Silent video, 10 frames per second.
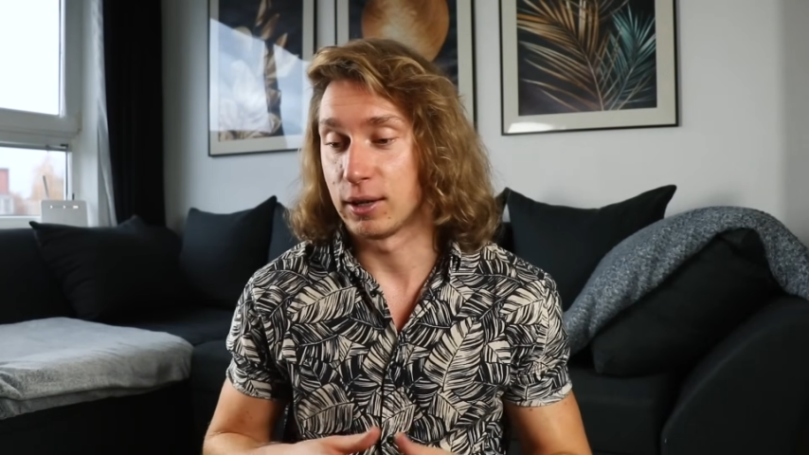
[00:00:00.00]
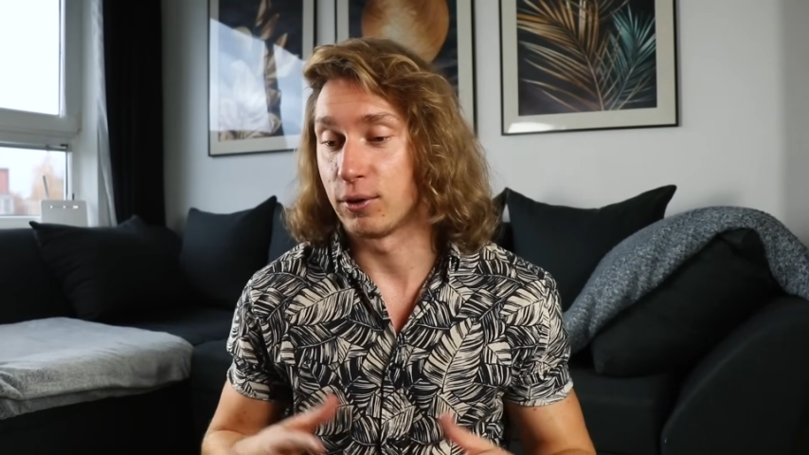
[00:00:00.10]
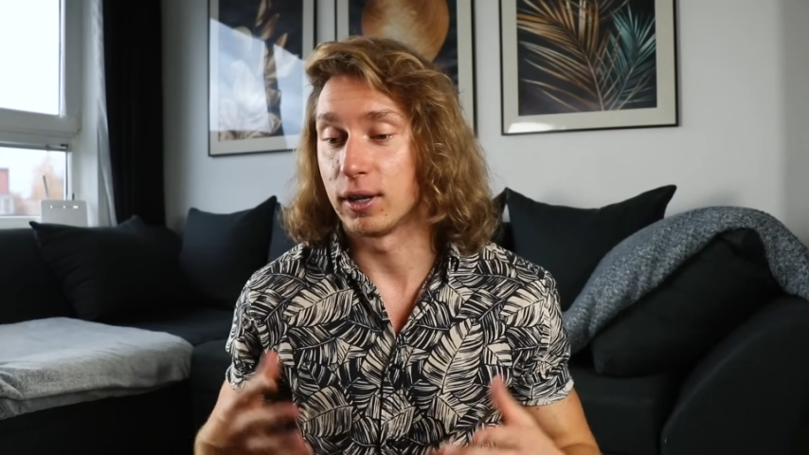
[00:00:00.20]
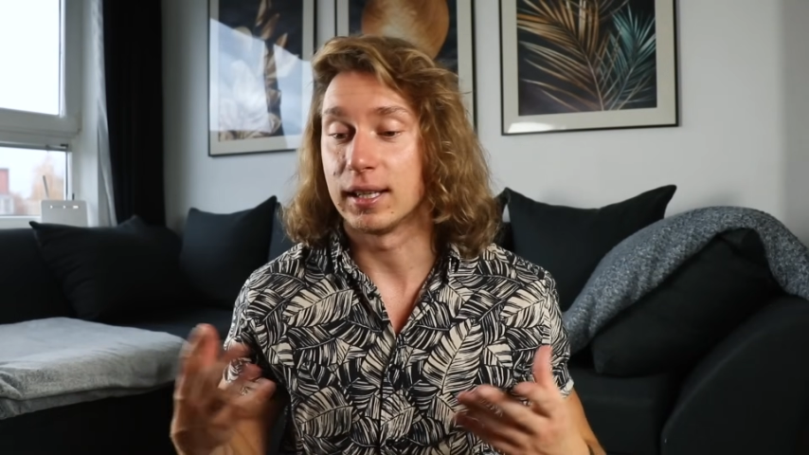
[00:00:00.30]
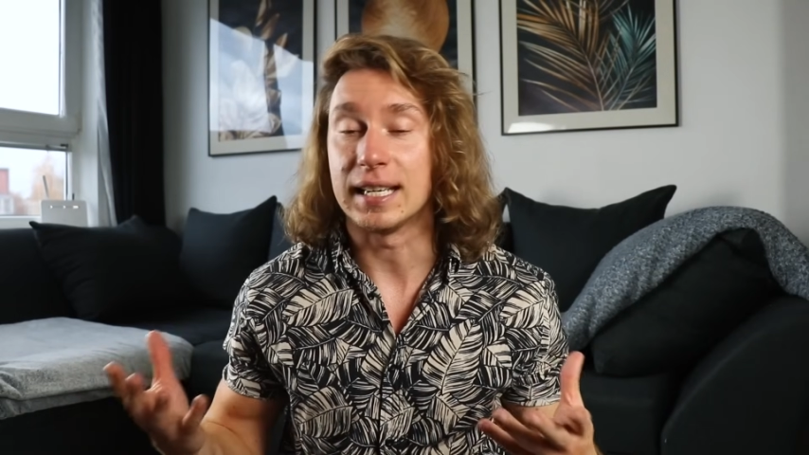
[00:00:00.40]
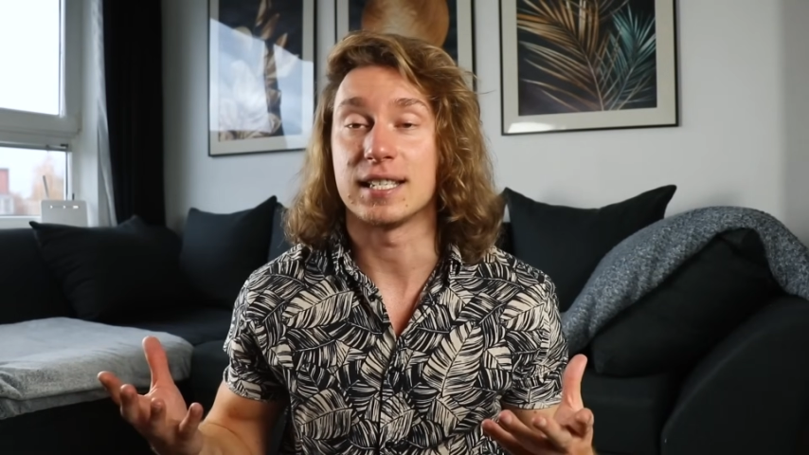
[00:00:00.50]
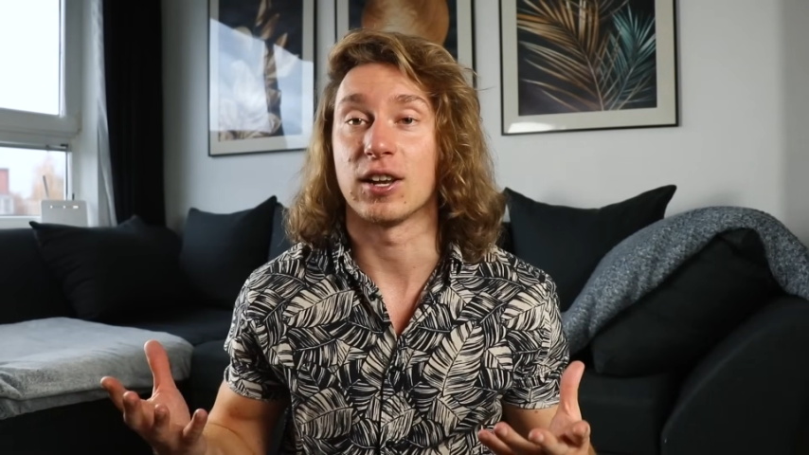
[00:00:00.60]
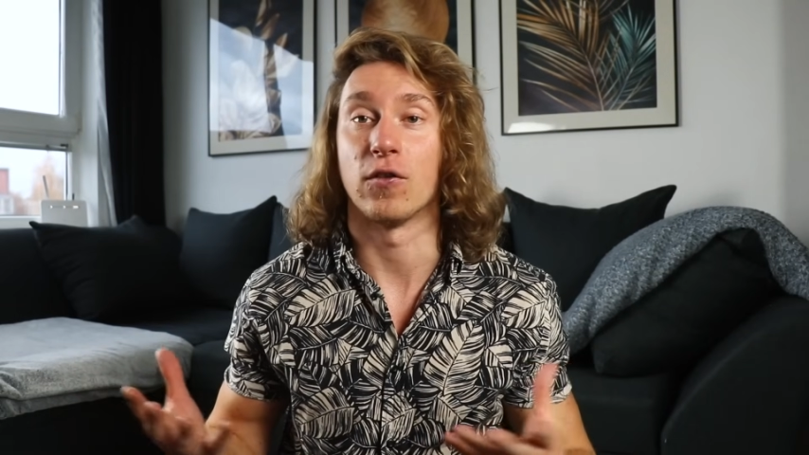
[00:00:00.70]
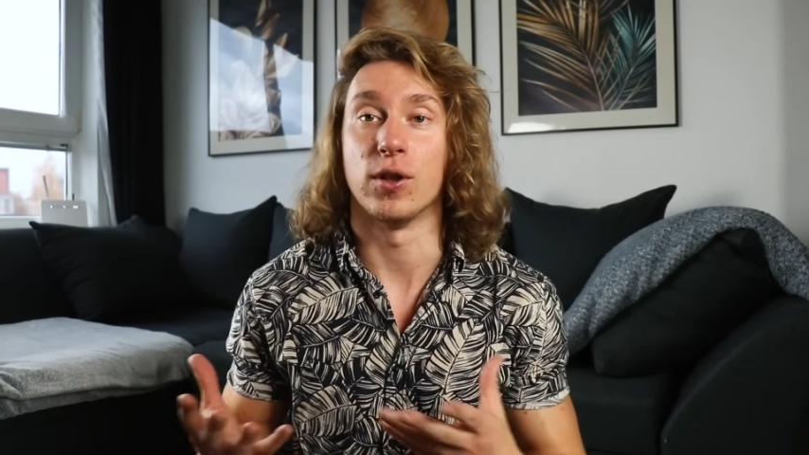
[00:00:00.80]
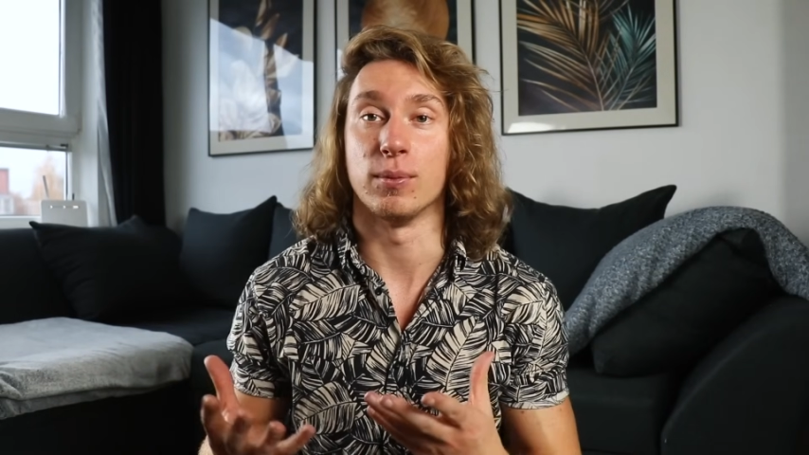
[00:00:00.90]
the release
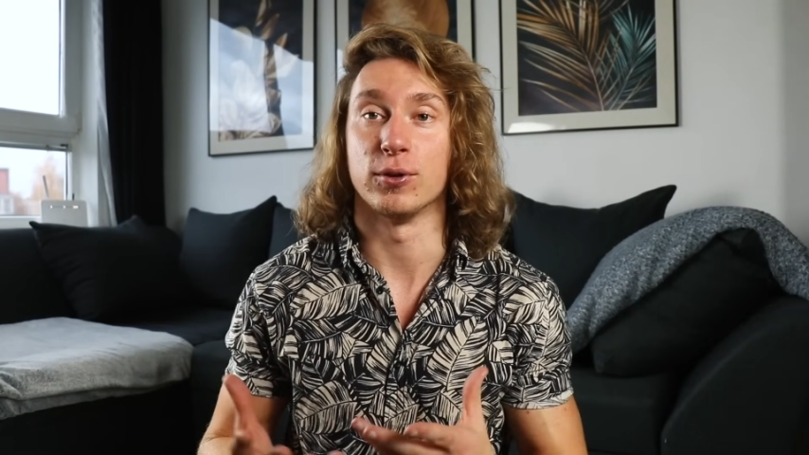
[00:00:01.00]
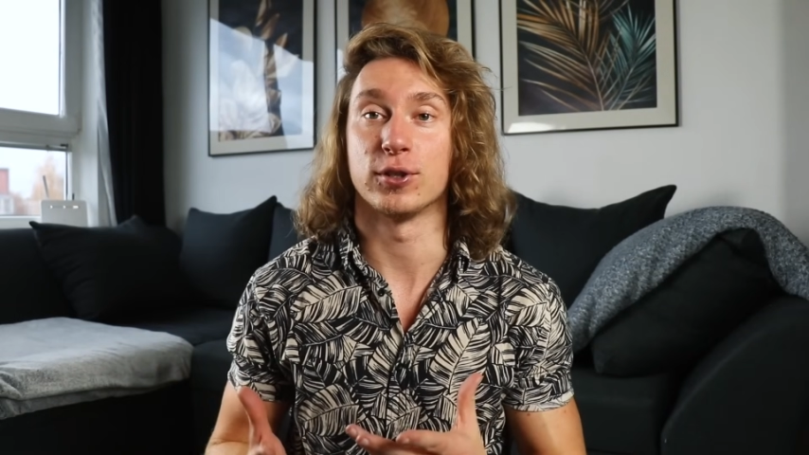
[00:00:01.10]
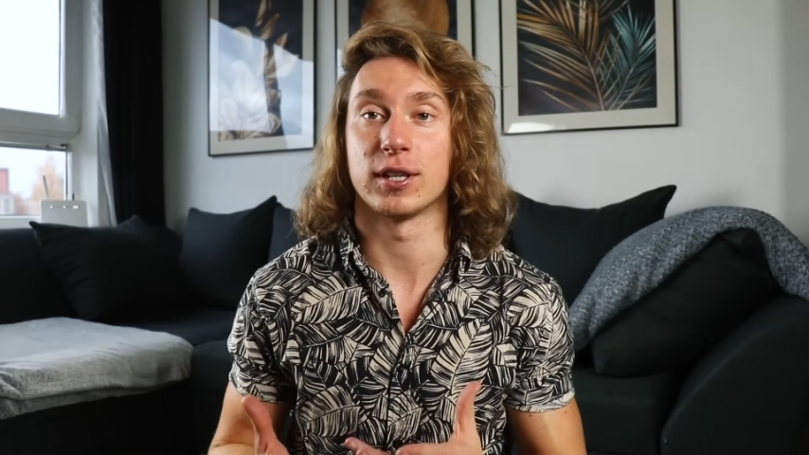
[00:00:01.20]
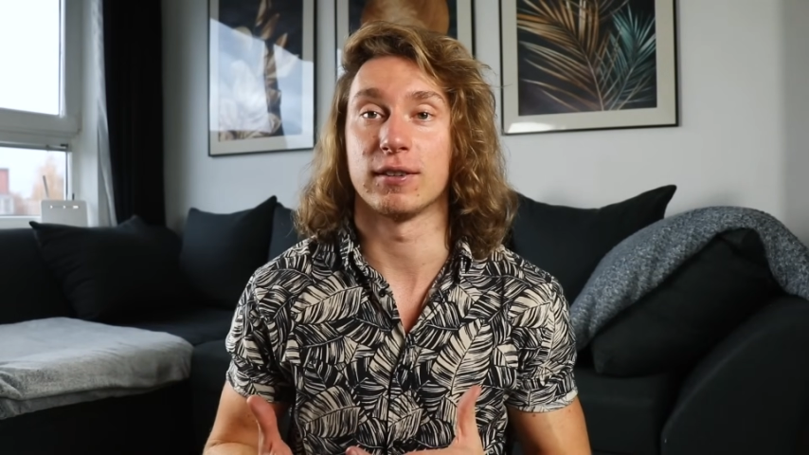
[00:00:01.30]
of the music